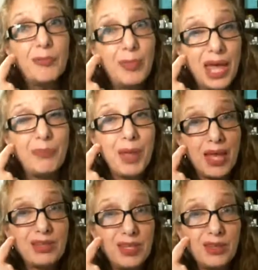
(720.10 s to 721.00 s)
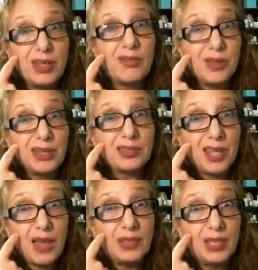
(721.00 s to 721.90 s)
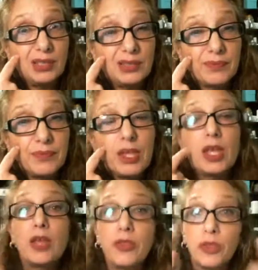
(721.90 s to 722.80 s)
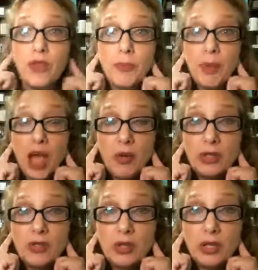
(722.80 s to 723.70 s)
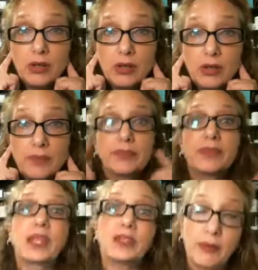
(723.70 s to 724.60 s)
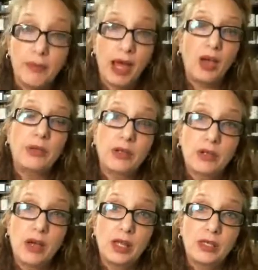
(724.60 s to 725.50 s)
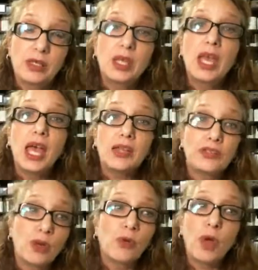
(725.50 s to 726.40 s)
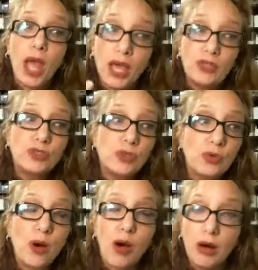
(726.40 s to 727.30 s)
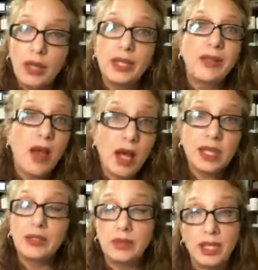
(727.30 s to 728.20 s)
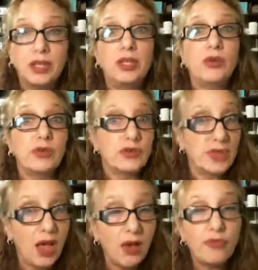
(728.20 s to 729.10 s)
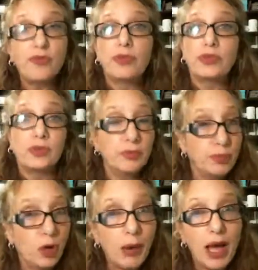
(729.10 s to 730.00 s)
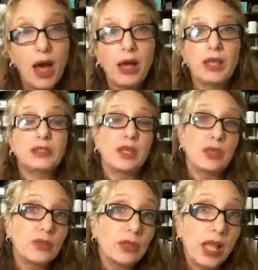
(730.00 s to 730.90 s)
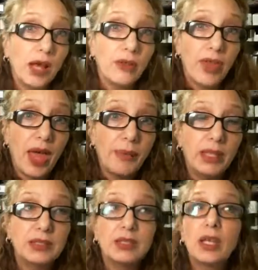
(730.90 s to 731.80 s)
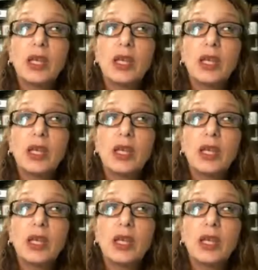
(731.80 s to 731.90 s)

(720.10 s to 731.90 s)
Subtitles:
Bad bacteria creates cavities. You think you have a biome in your ear, and then a biome in your gut. And so as you are inoculating yourself with good probiotics and good health habits,